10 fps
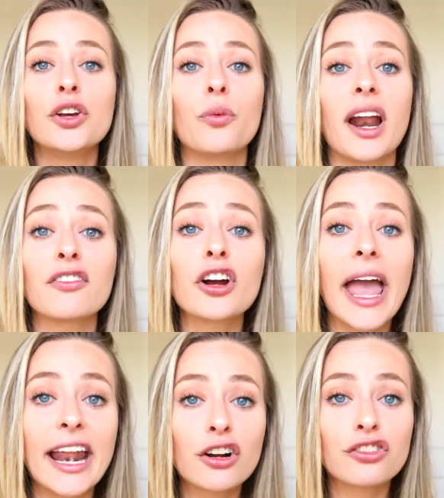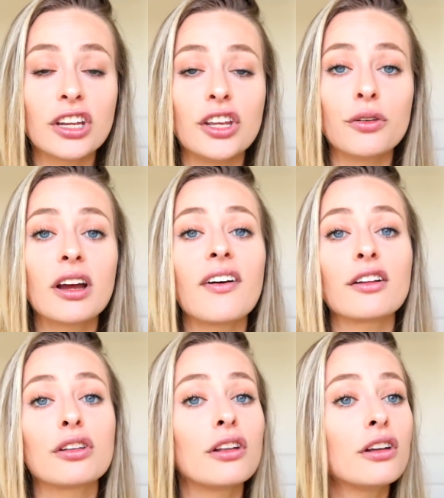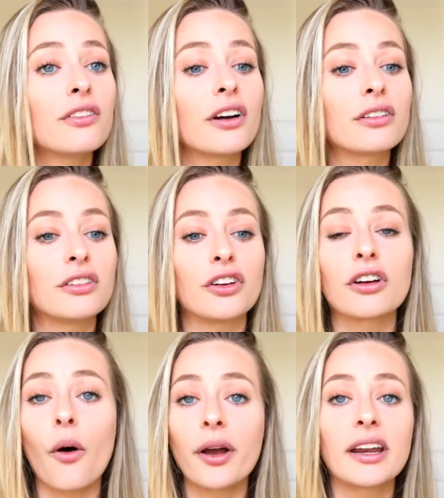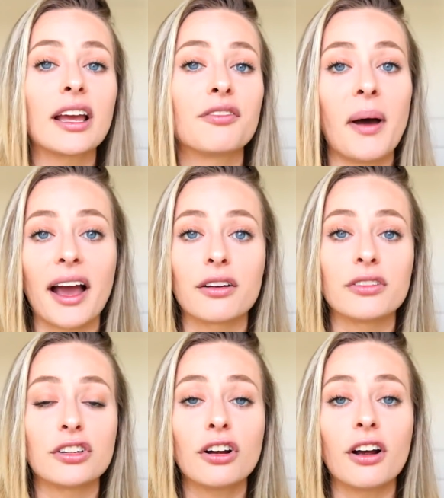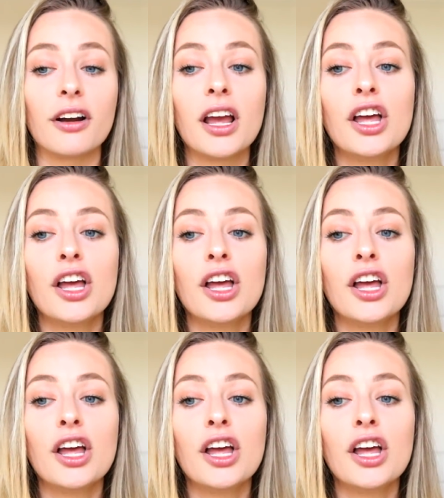whatever energy you give out to the universe, you're going to give back in return.